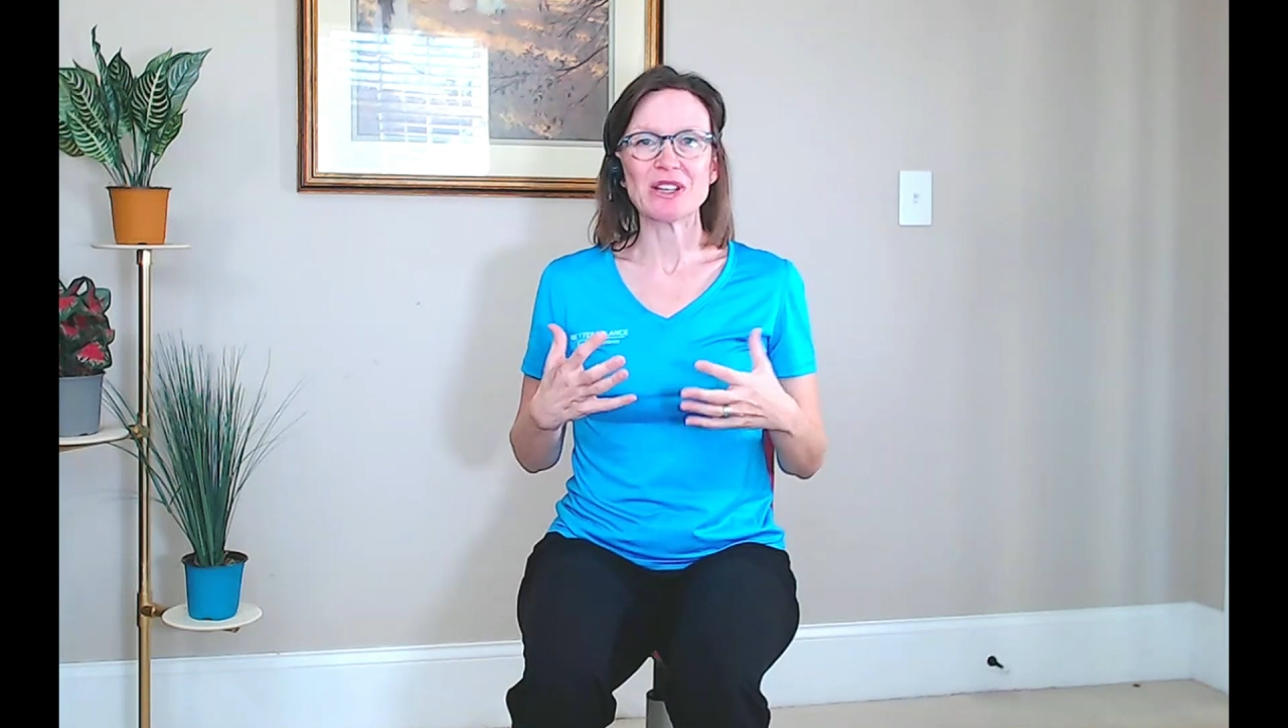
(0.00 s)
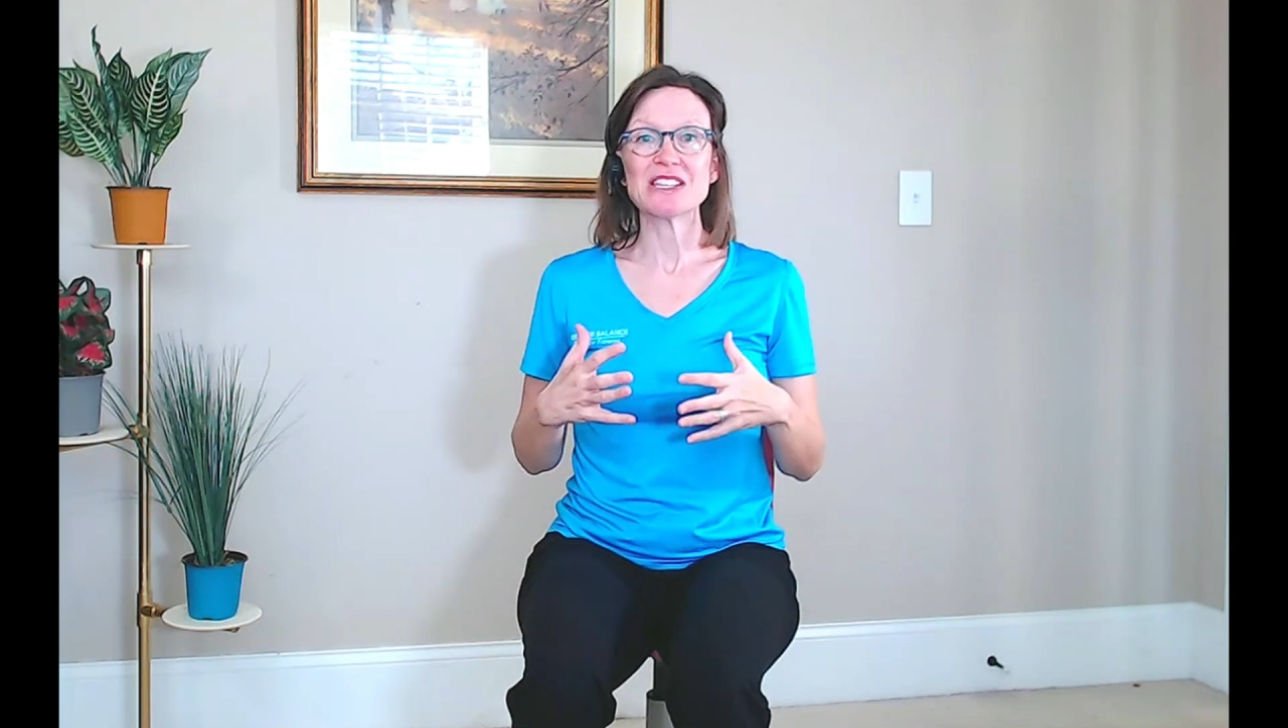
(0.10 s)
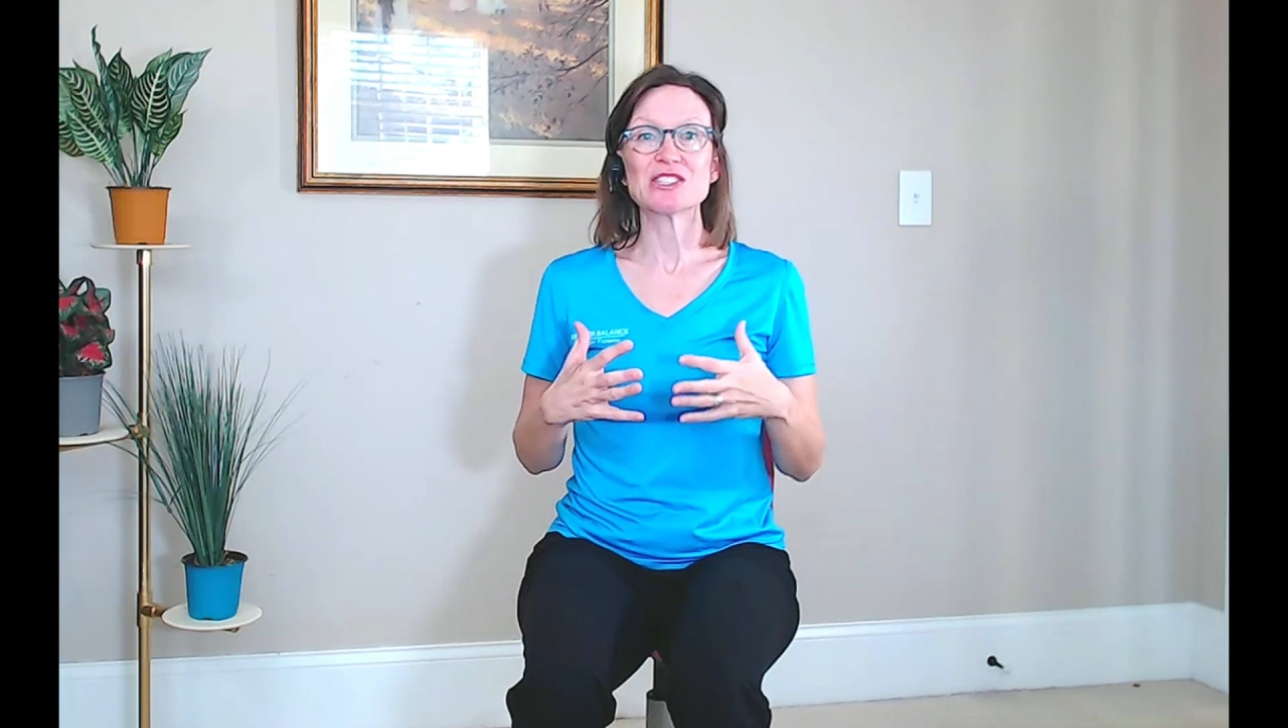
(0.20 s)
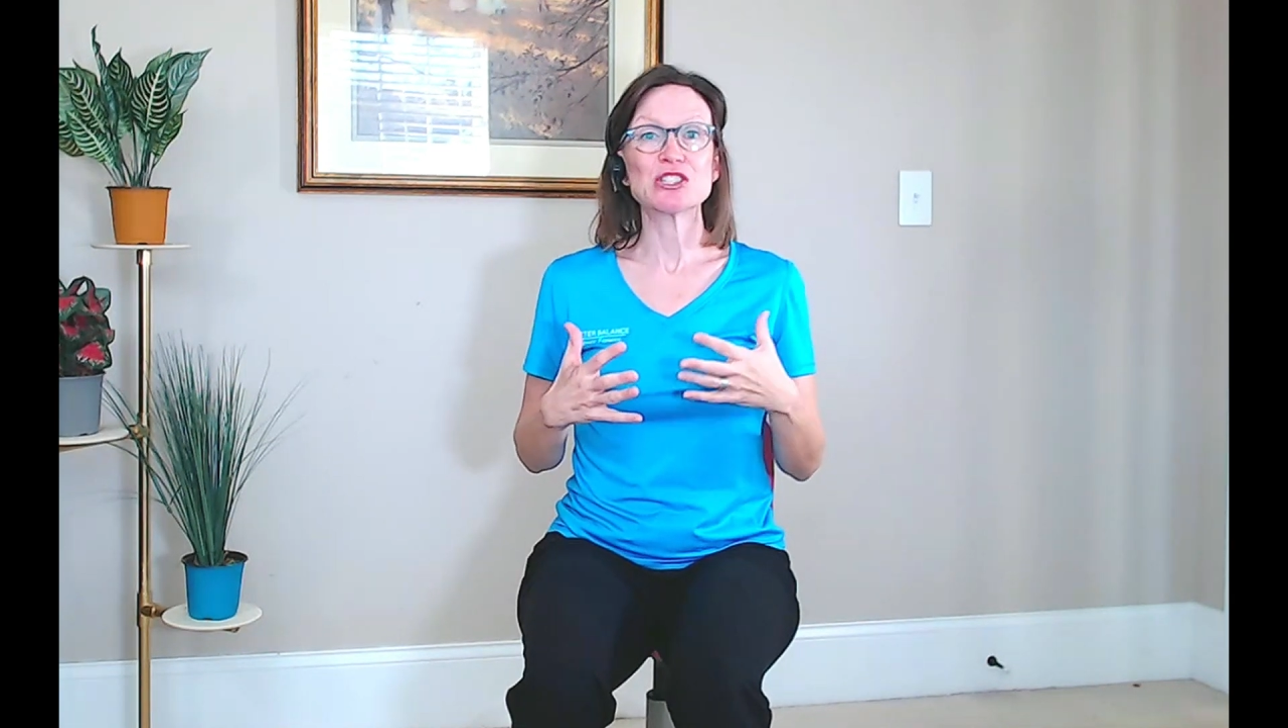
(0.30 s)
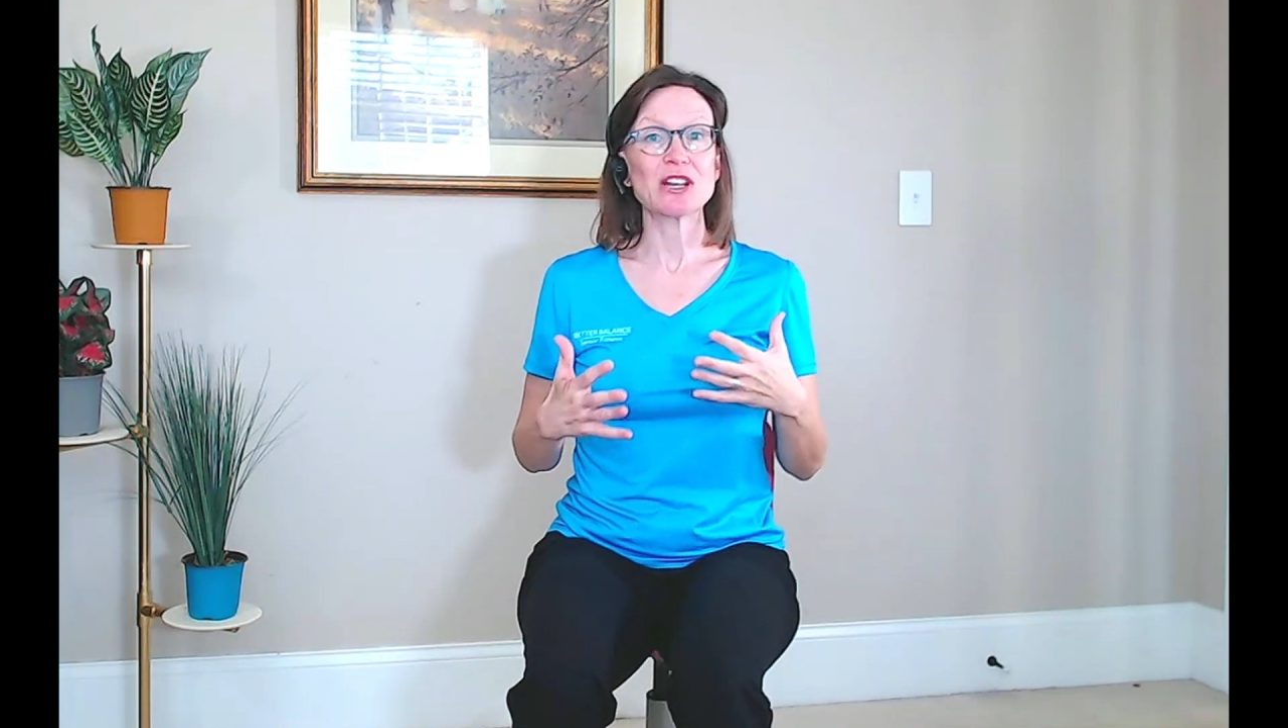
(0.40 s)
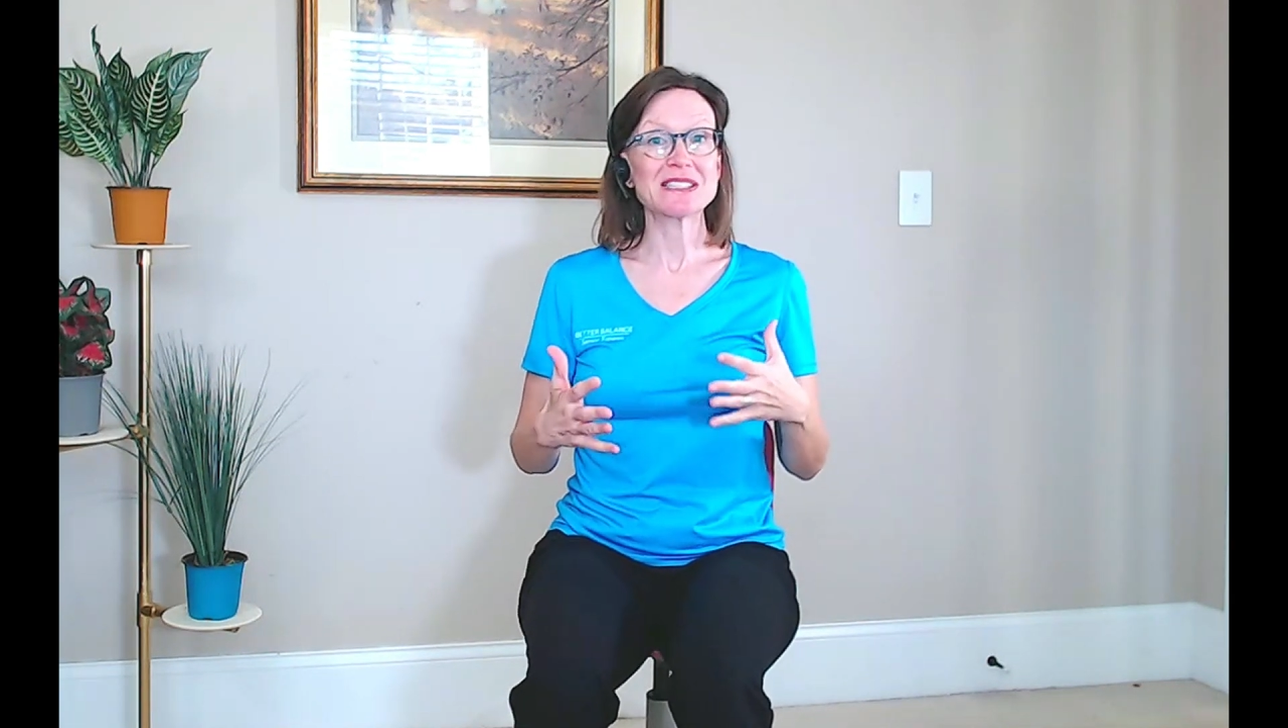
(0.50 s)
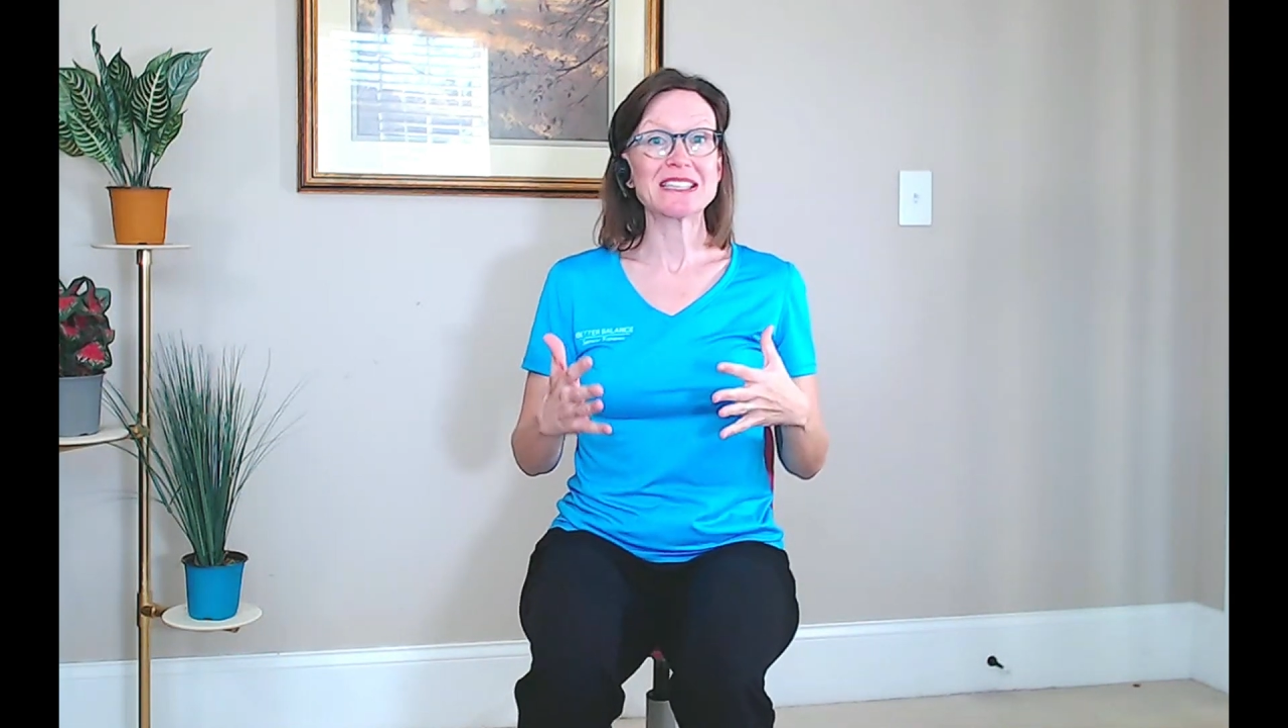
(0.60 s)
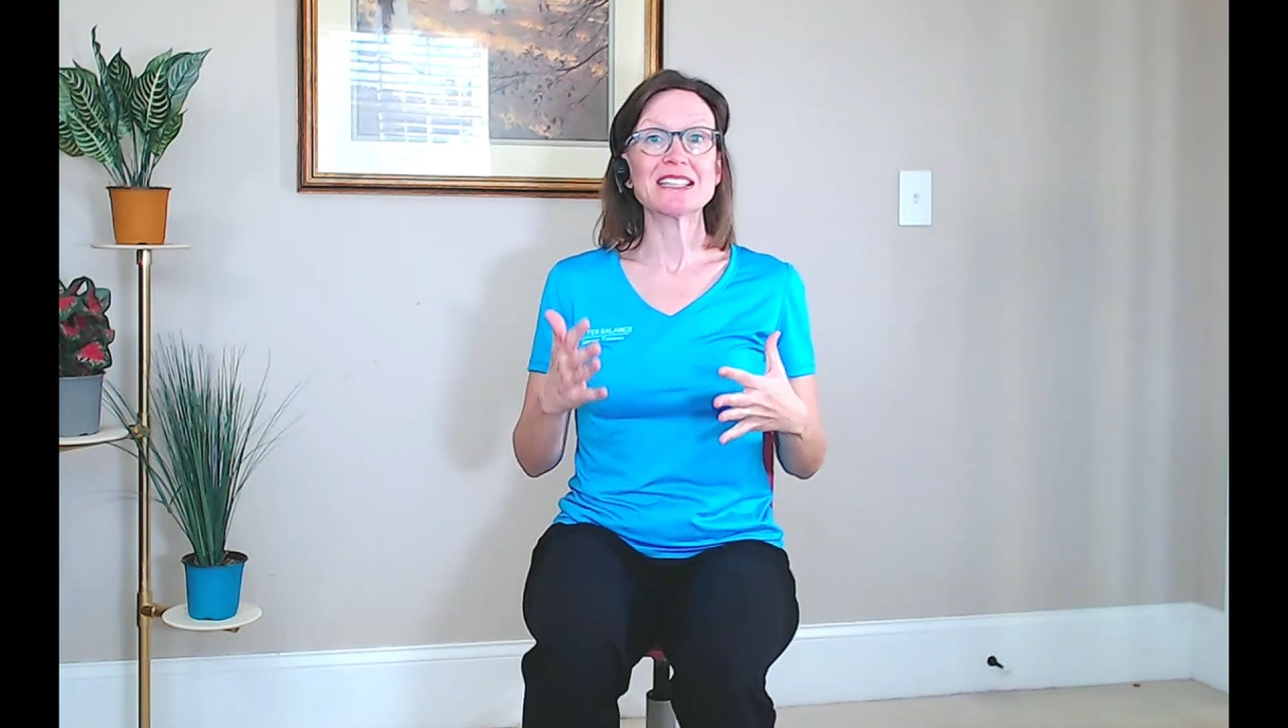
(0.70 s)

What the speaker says: is just